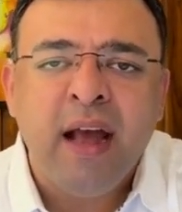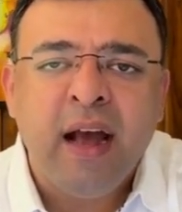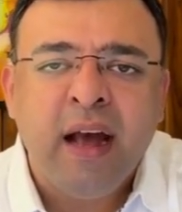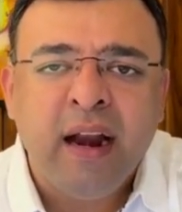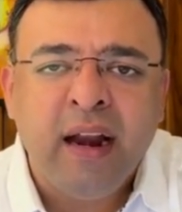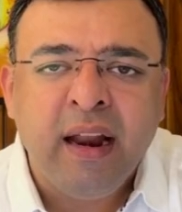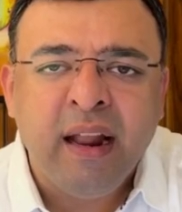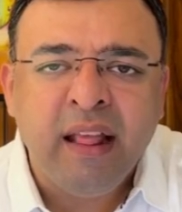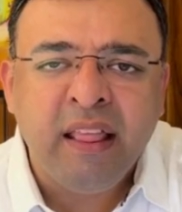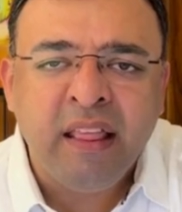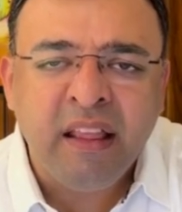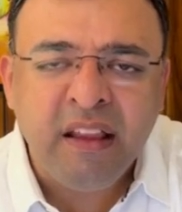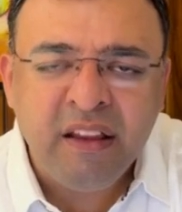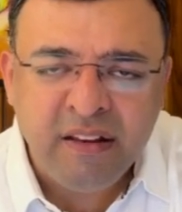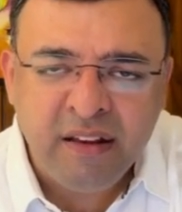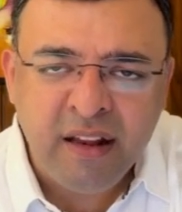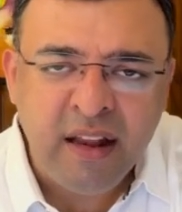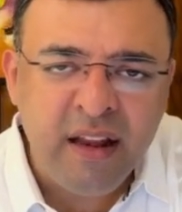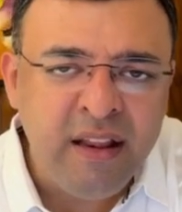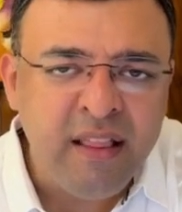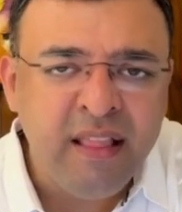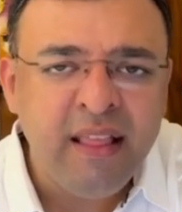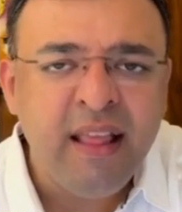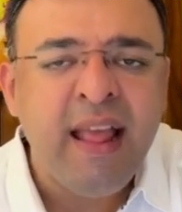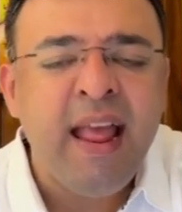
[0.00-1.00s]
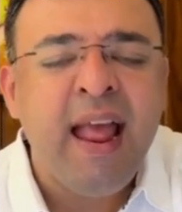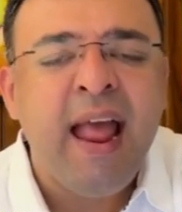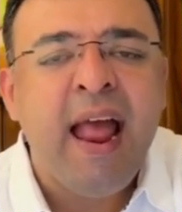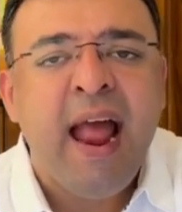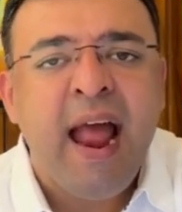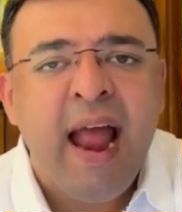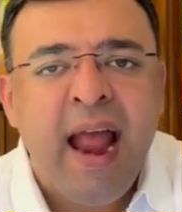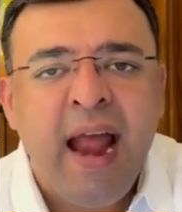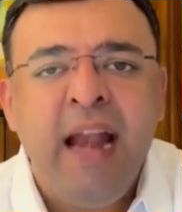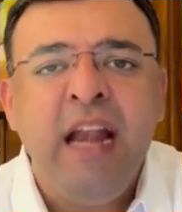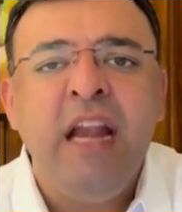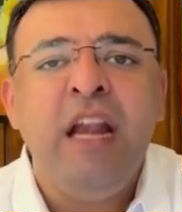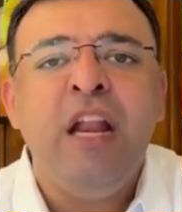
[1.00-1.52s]
resistance
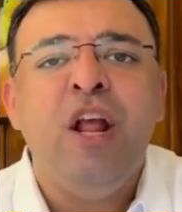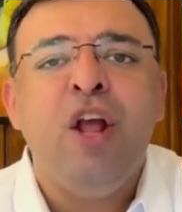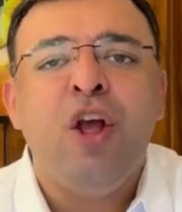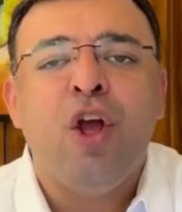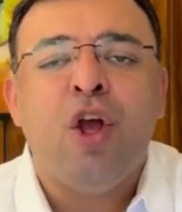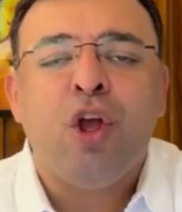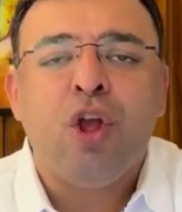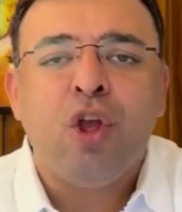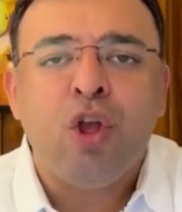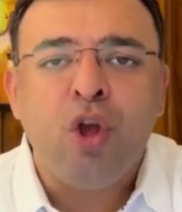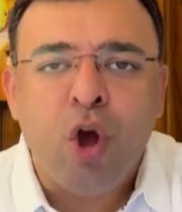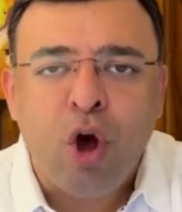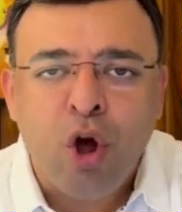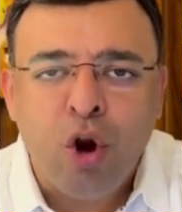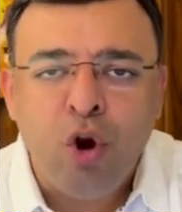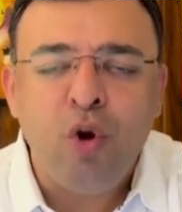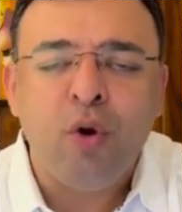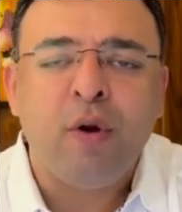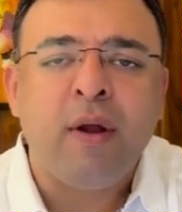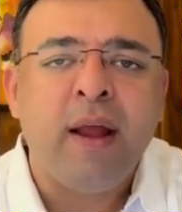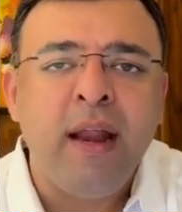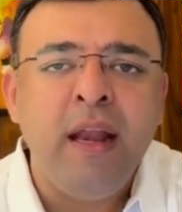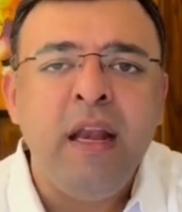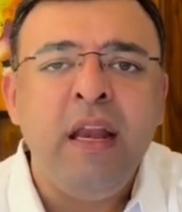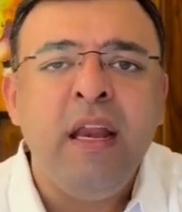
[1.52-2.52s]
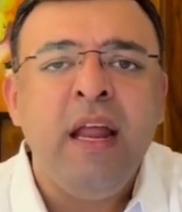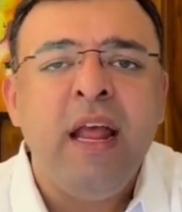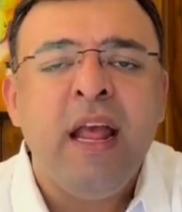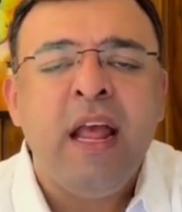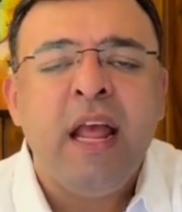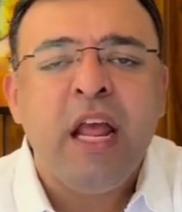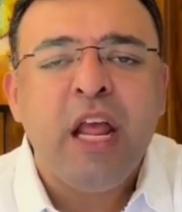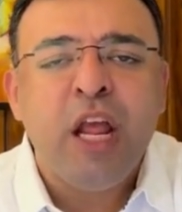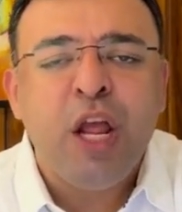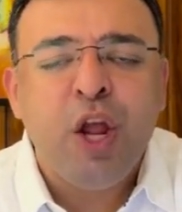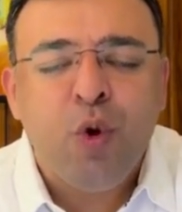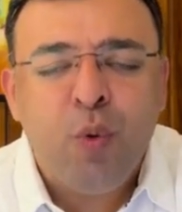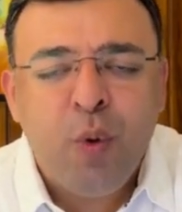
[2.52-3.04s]
and euro can
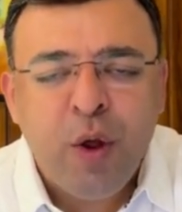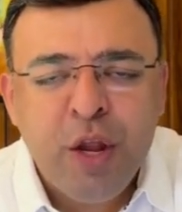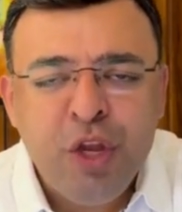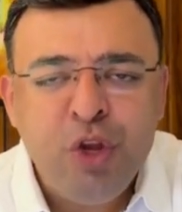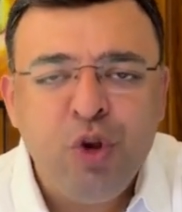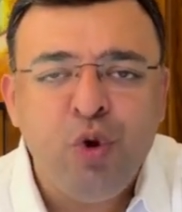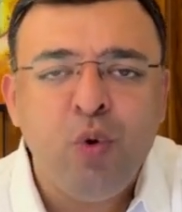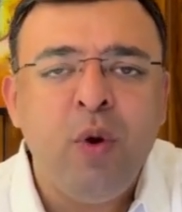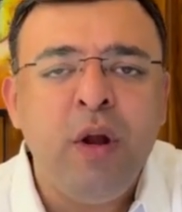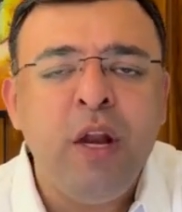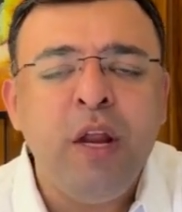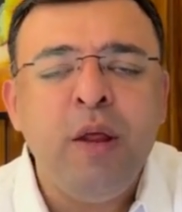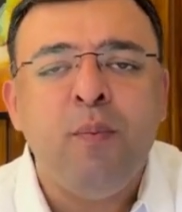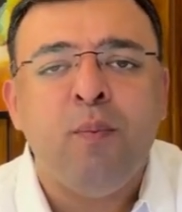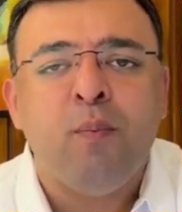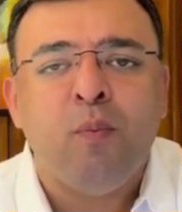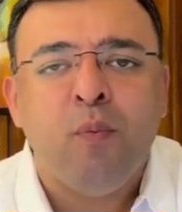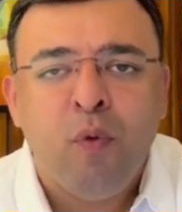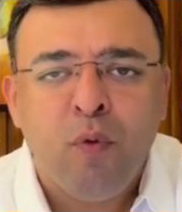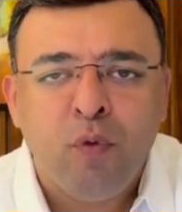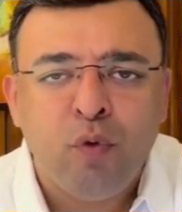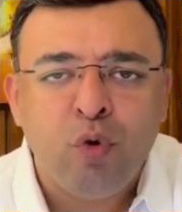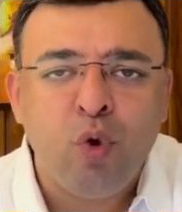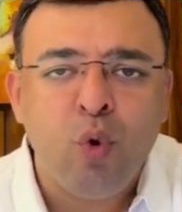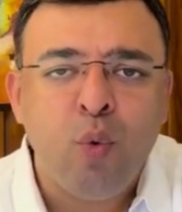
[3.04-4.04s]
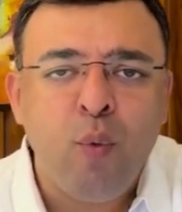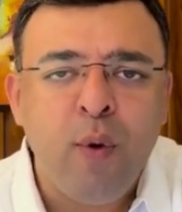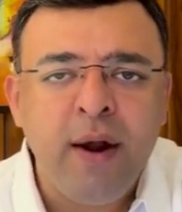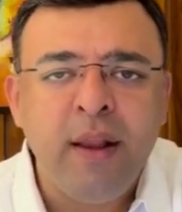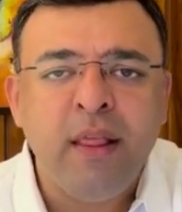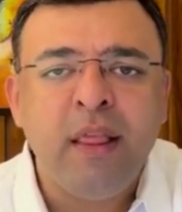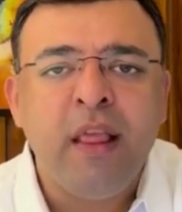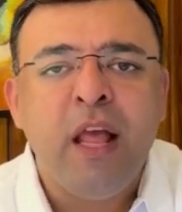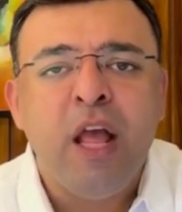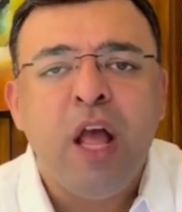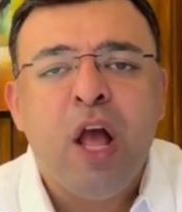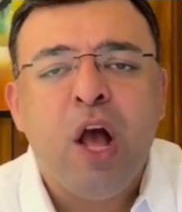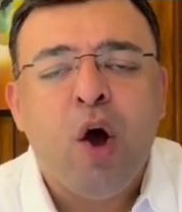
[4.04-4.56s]
eventually move towards